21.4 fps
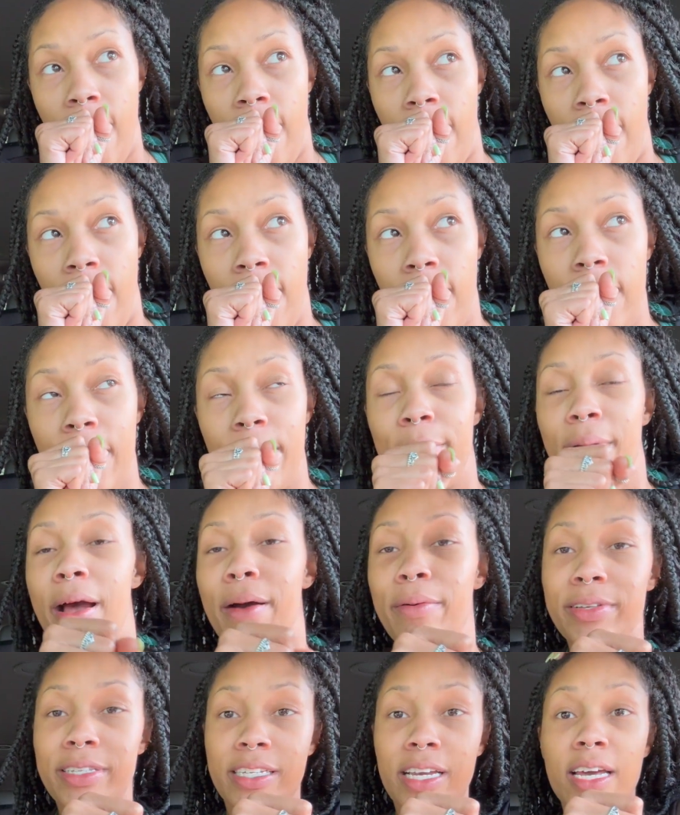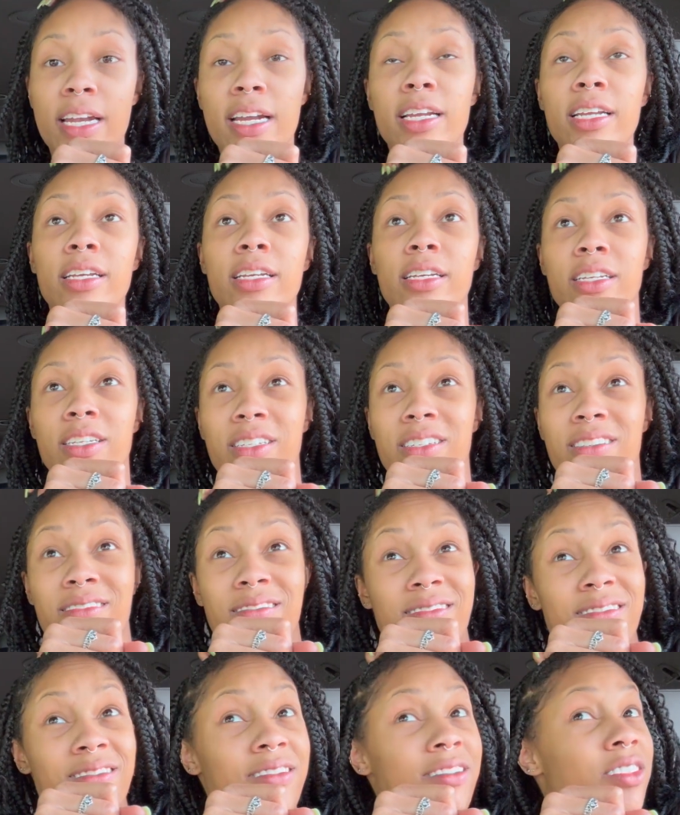i was gonna
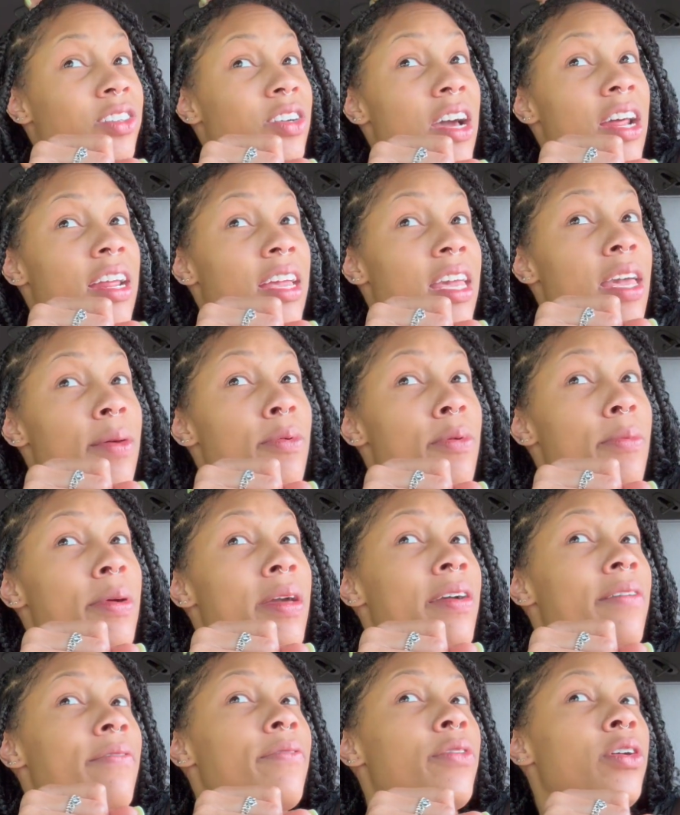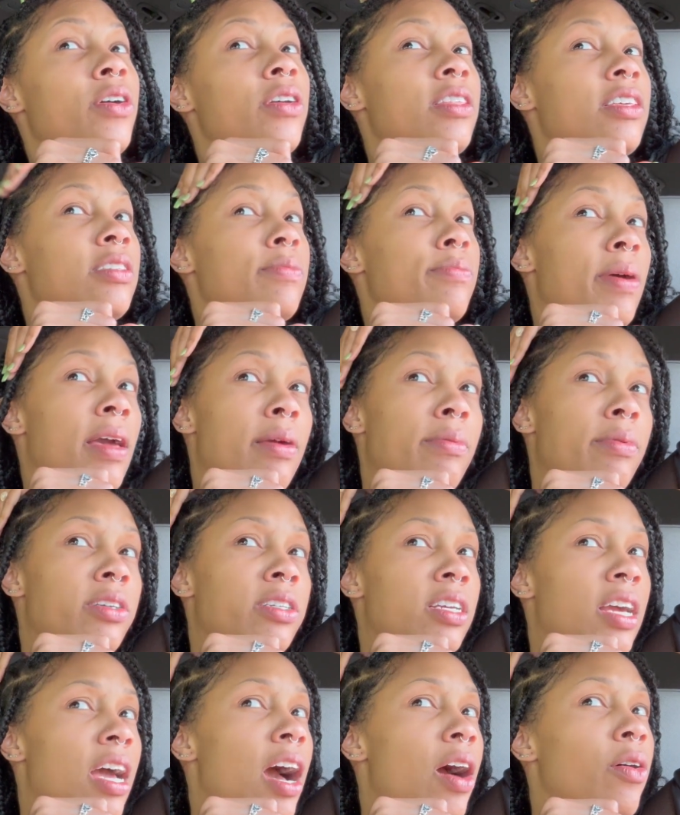try to keep it in for this baby
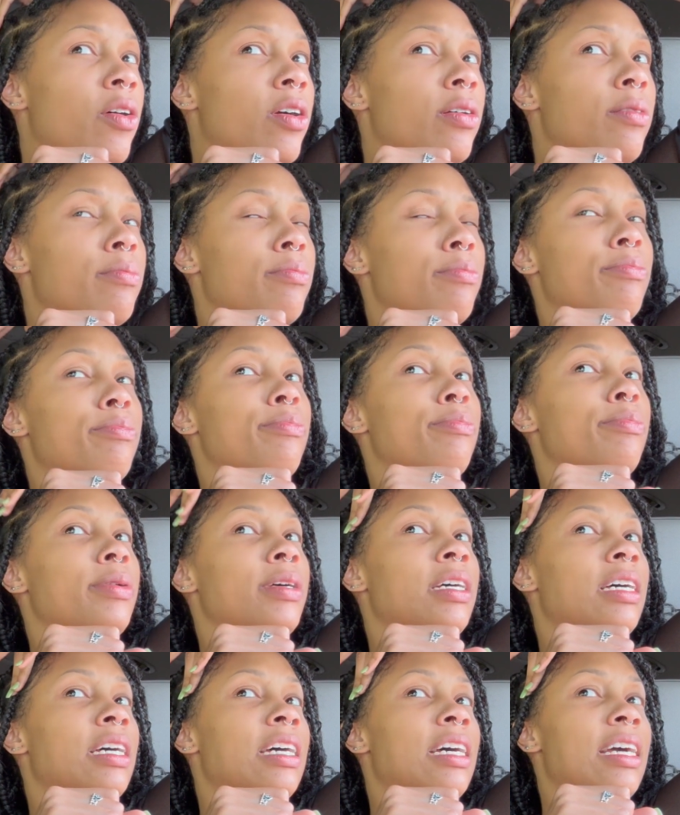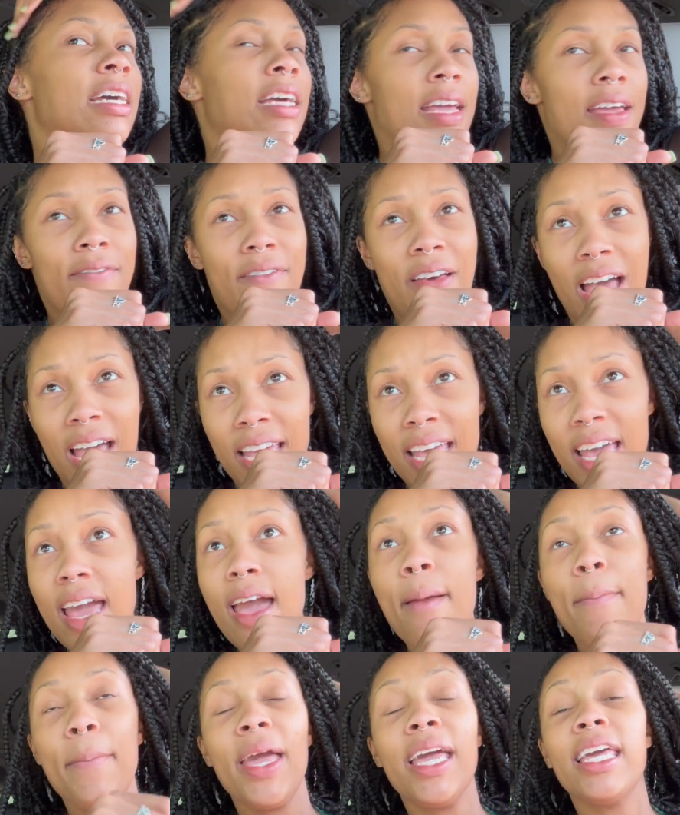shower but if i
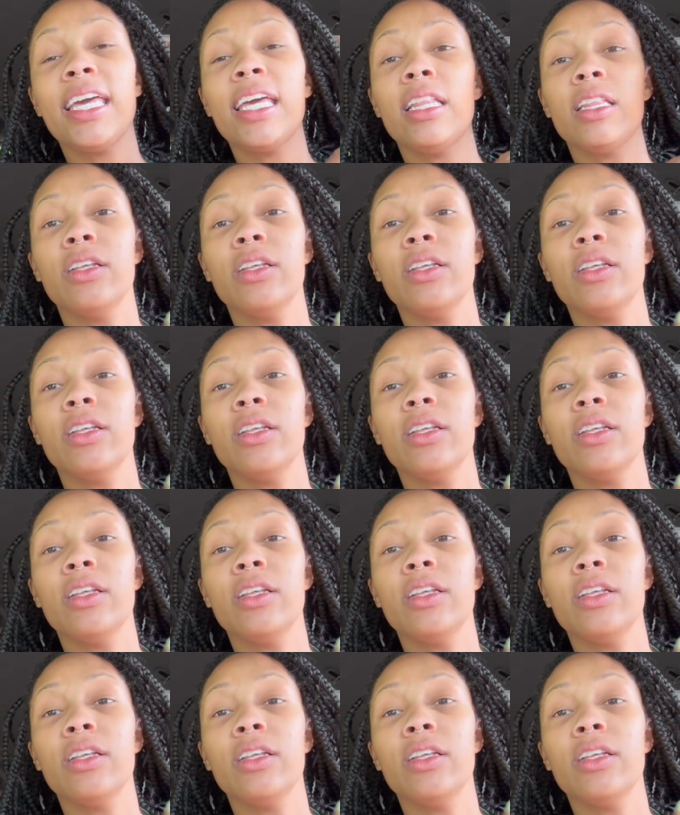can't make it